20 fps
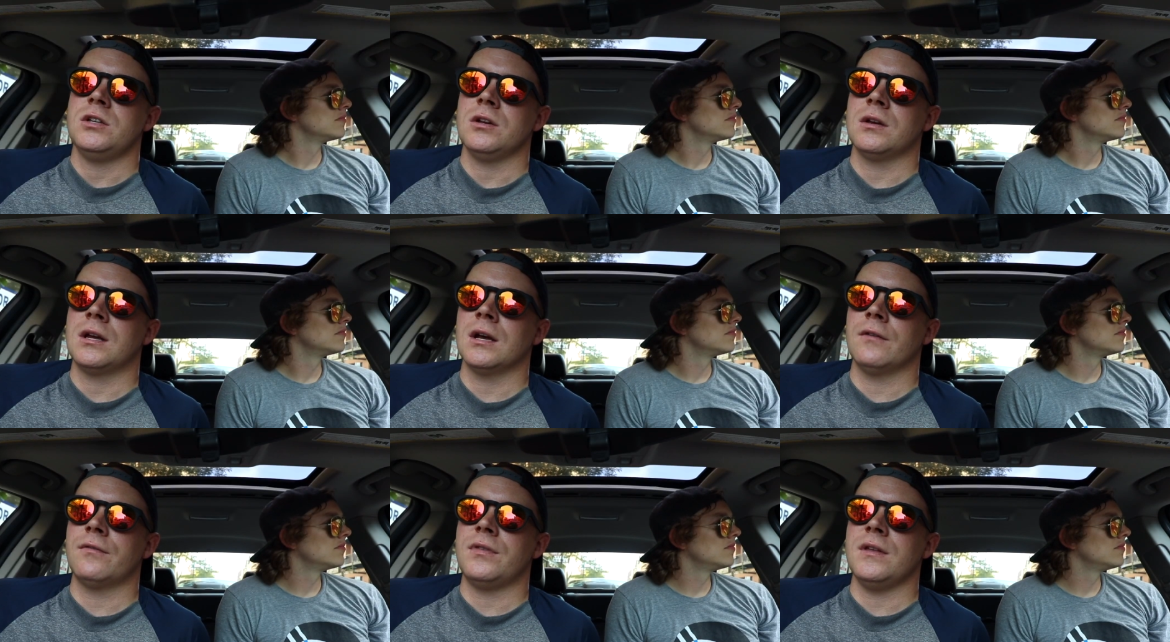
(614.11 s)
Speaker 1: do
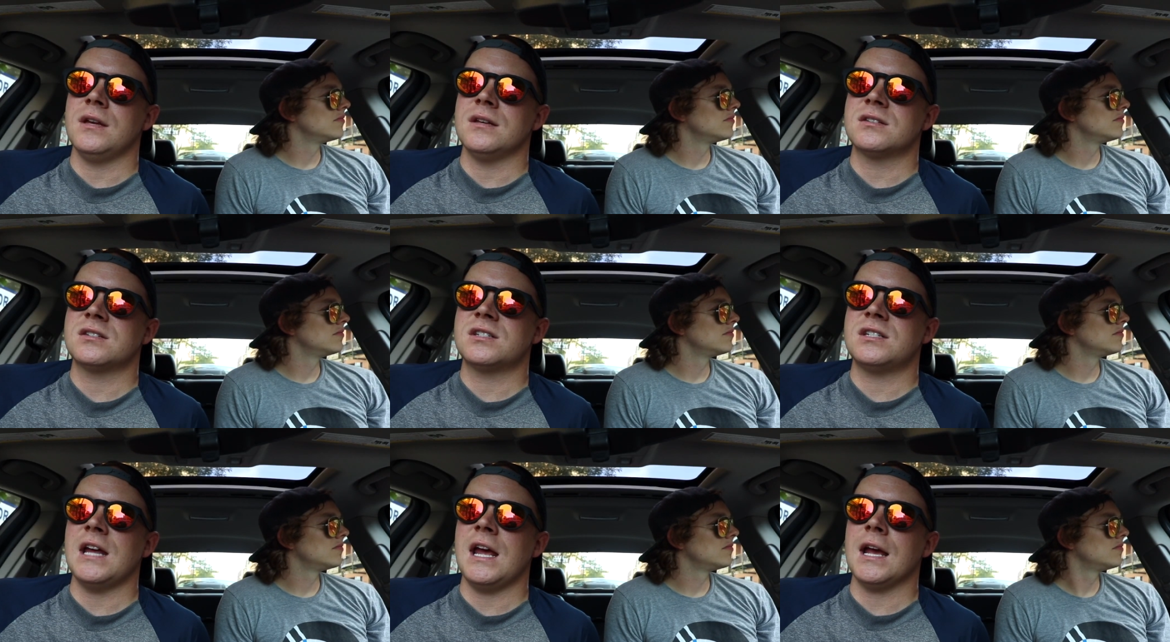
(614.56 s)
you give the
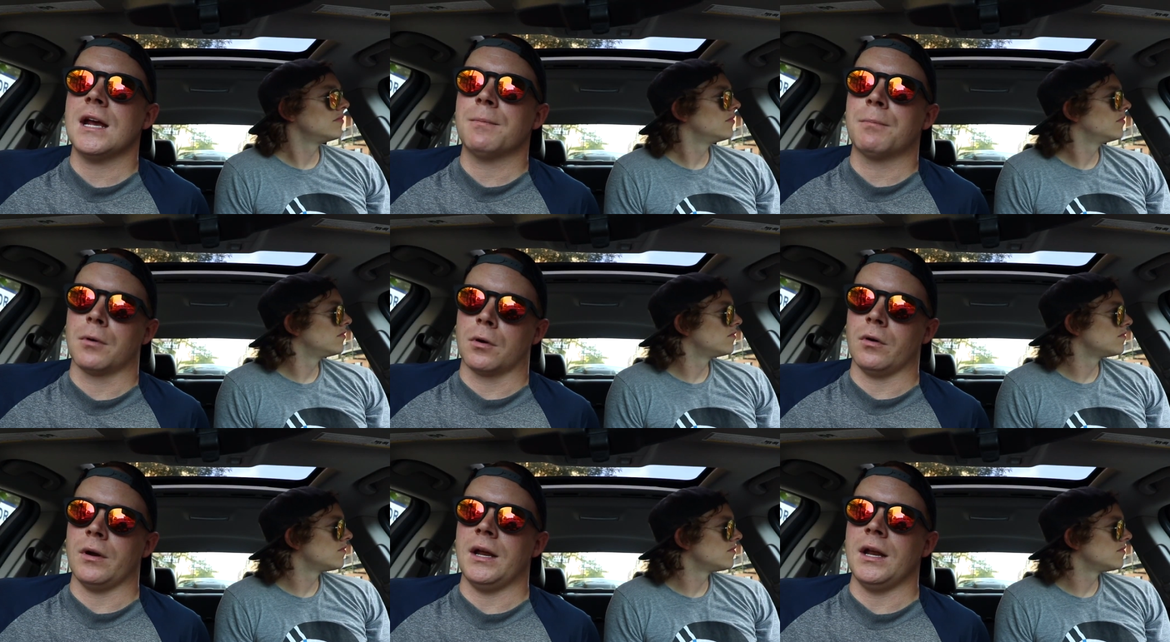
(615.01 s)
steak
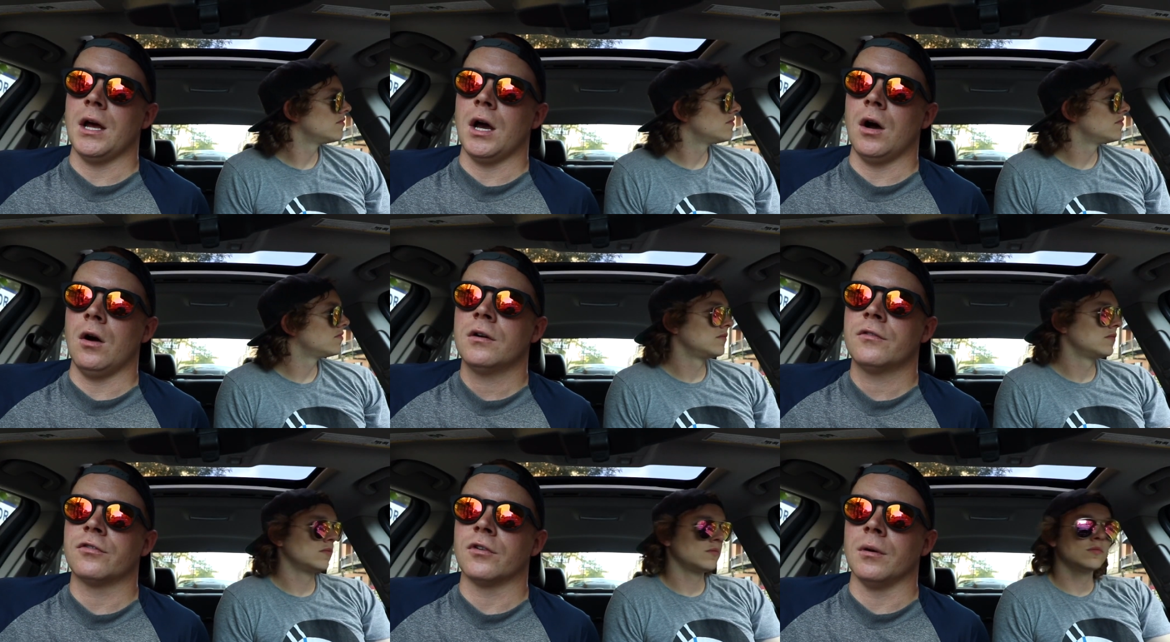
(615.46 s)

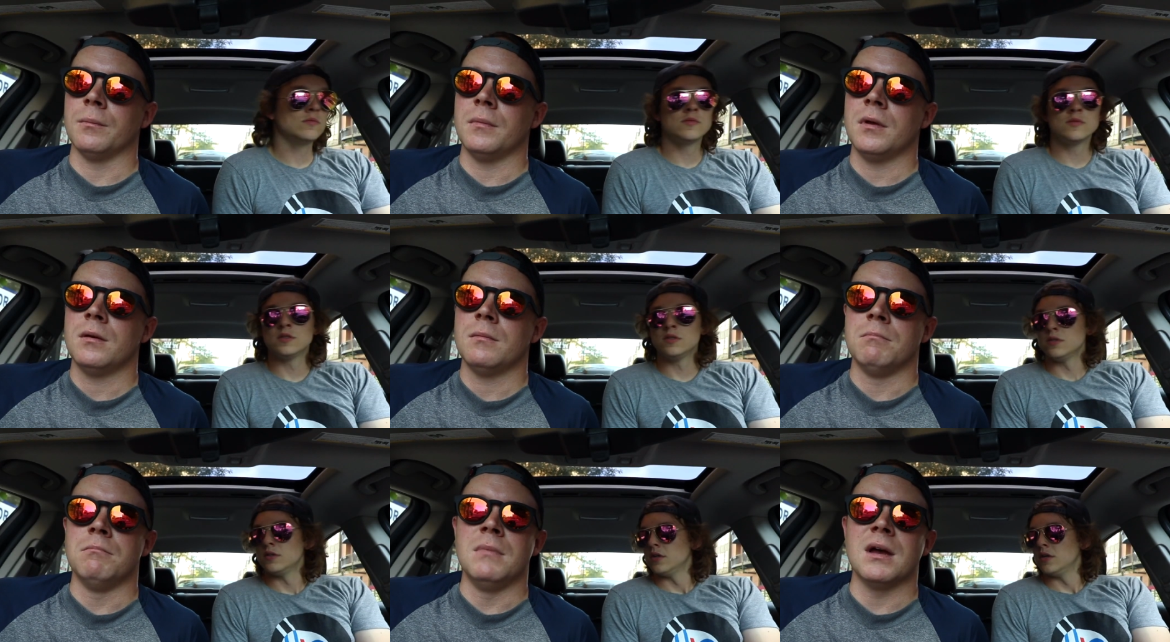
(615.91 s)
burrito
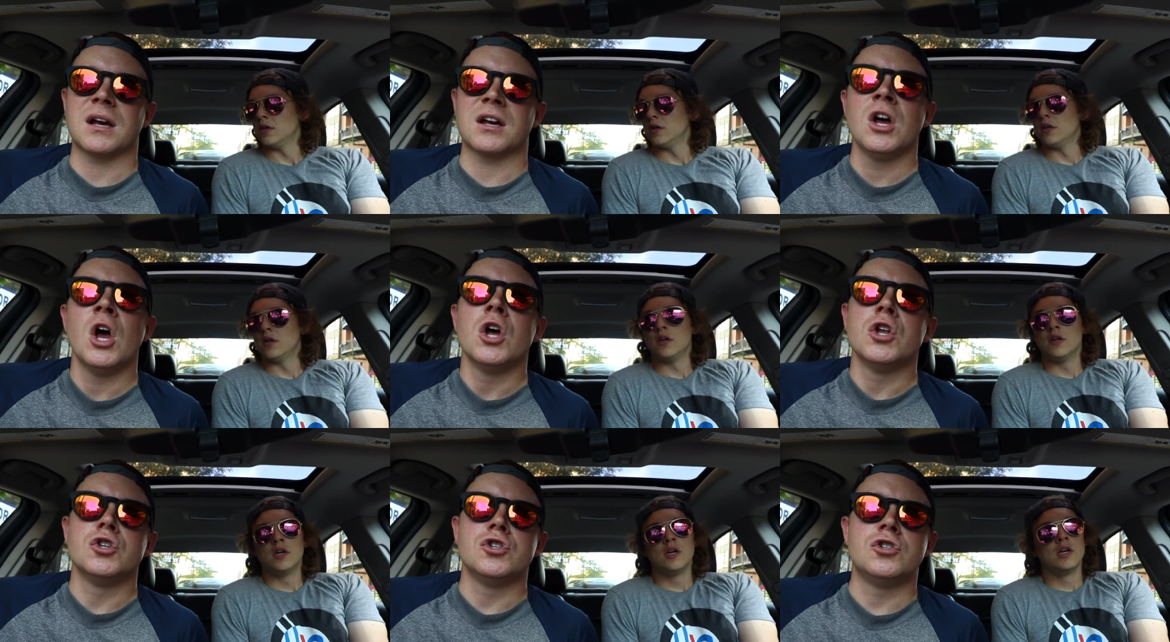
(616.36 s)
from
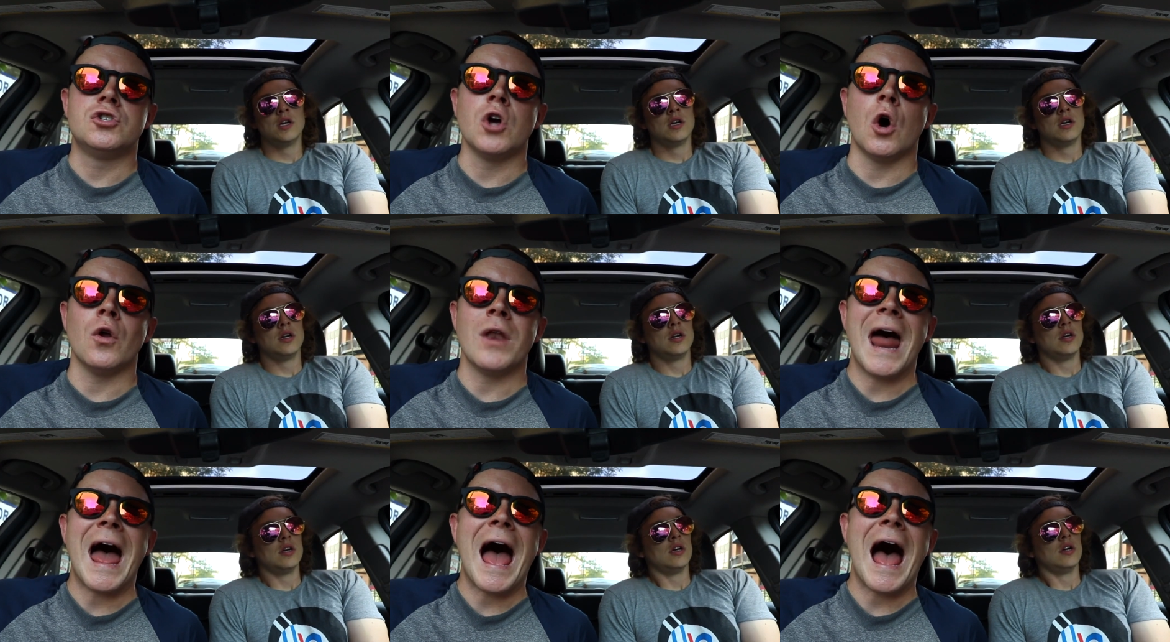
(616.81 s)

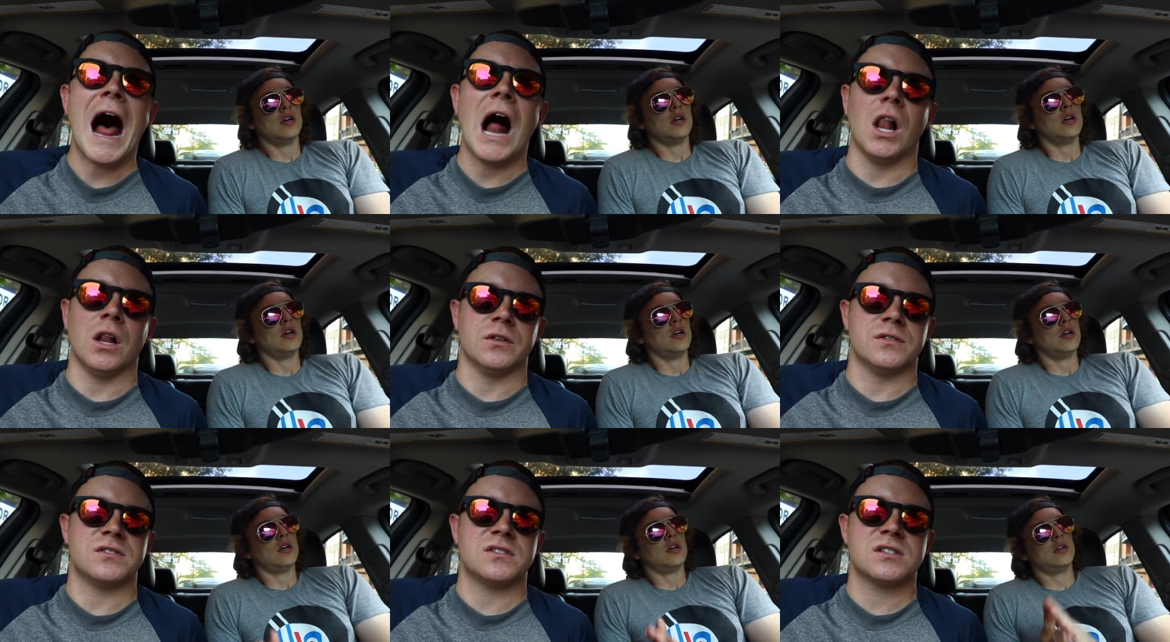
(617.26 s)

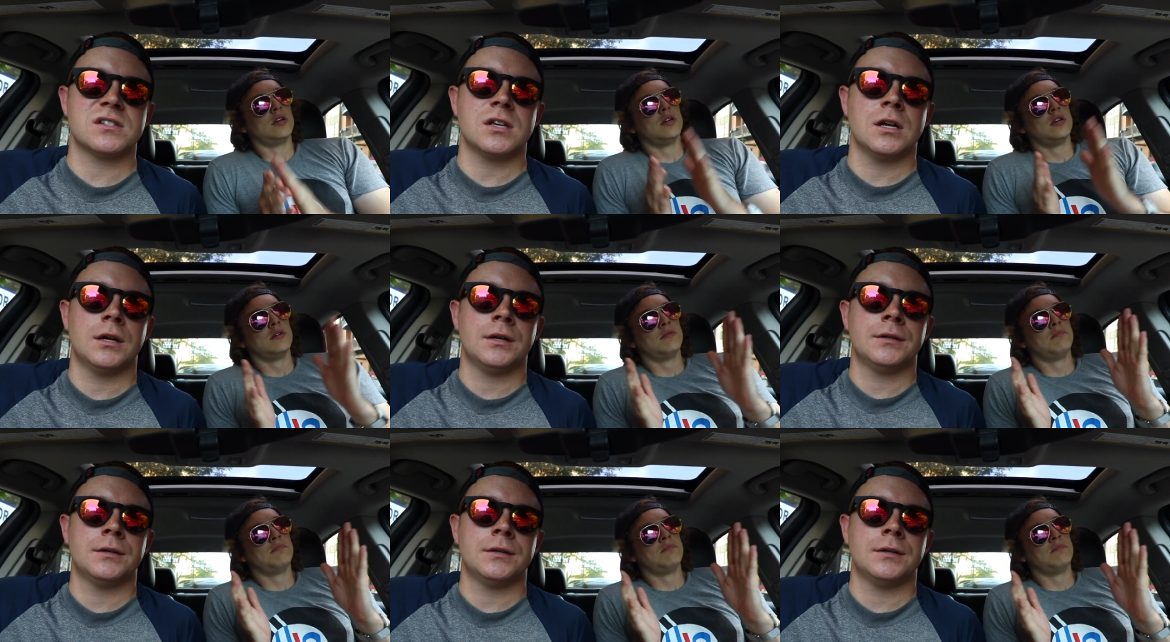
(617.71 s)
McDonald's?